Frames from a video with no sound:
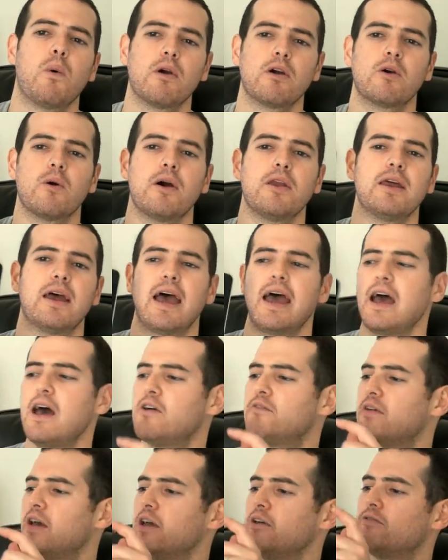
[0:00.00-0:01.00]
We're going to
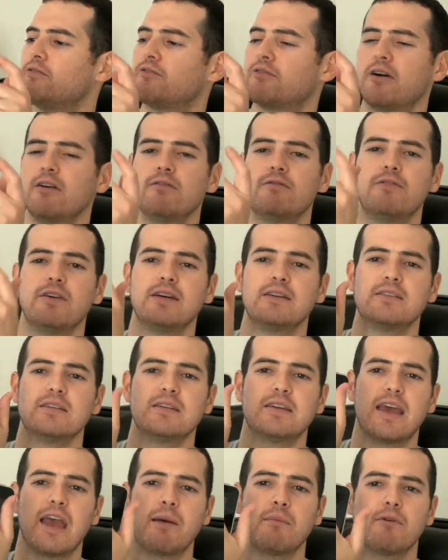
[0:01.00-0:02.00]
have a
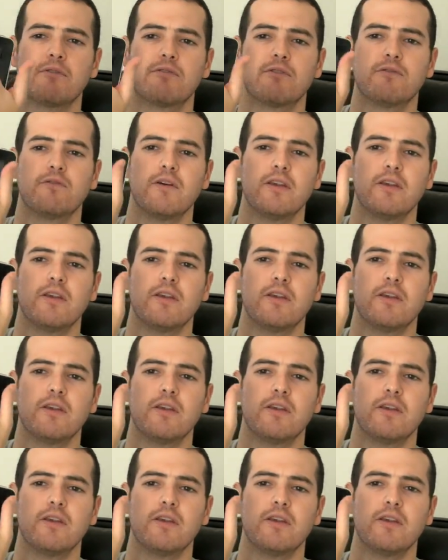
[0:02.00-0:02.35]
front-facing camera for